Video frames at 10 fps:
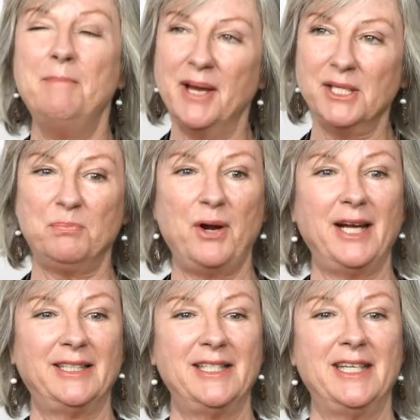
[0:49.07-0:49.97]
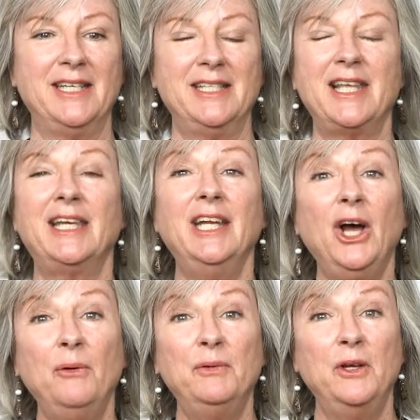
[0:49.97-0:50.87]
best practices that can
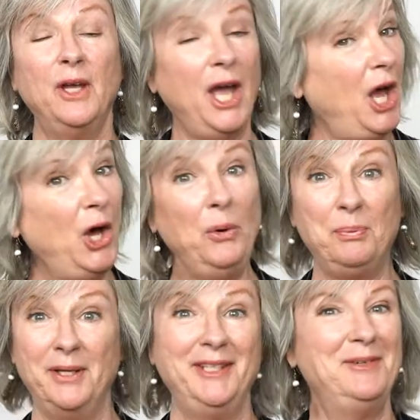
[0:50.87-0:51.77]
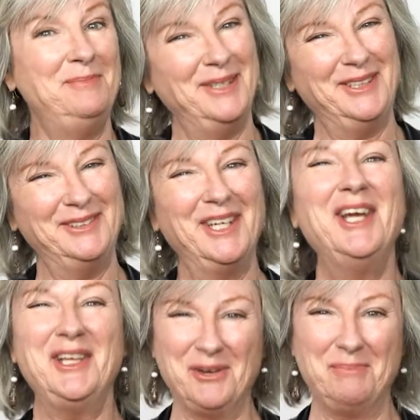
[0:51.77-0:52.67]
help help you build
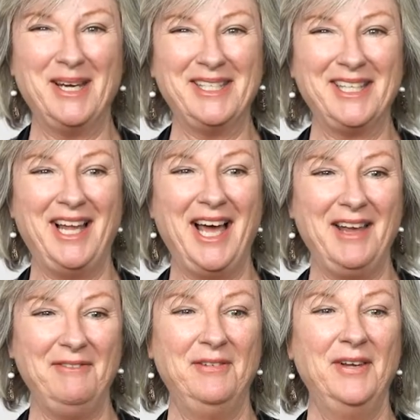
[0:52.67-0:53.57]
your best life.